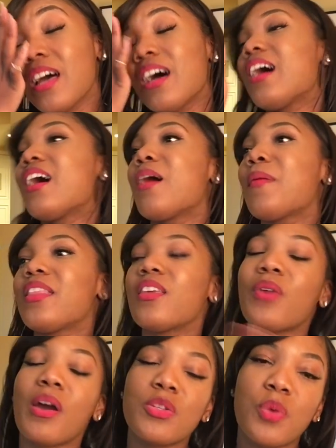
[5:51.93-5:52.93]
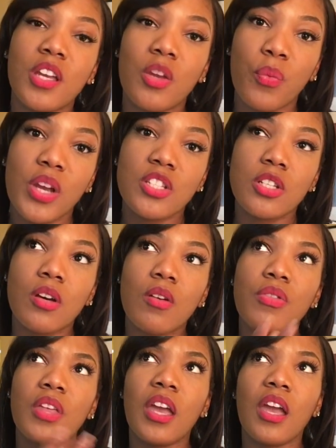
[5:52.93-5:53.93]
And then when I was working regional,
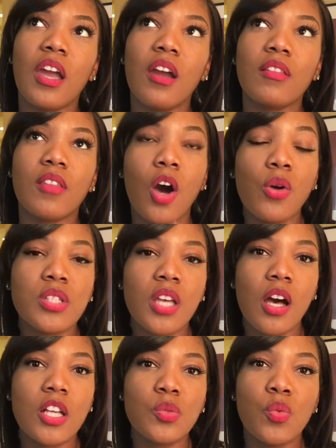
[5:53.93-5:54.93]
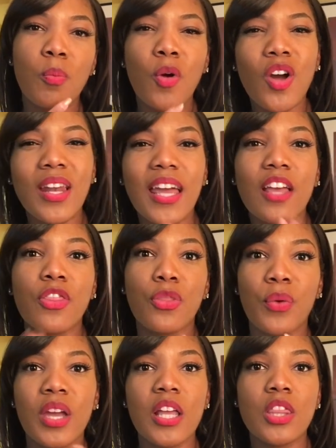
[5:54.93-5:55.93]
the hotels were more like
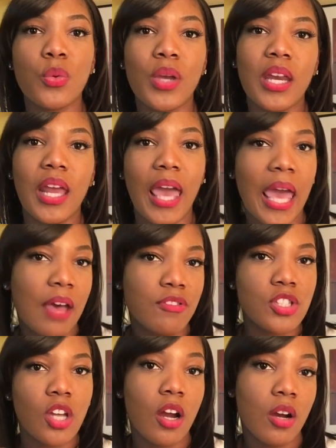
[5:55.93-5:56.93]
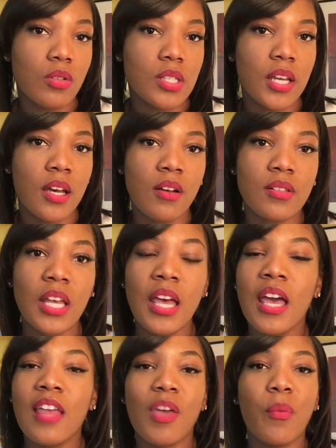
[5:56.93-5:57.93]
3.5 star hotels.
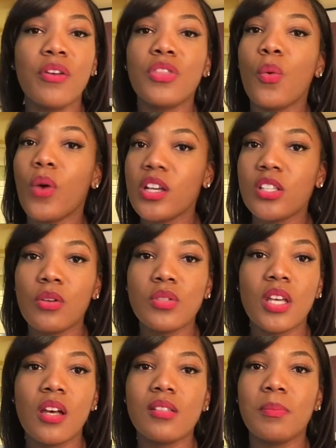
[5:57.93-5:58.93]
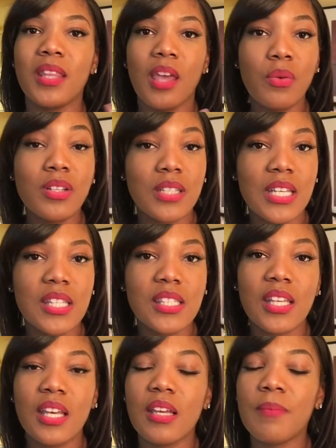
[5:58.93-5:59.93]
They weren't the worst hotels. I mean, they were
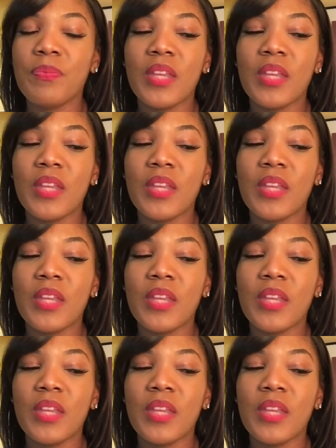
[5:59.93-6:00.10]
decent.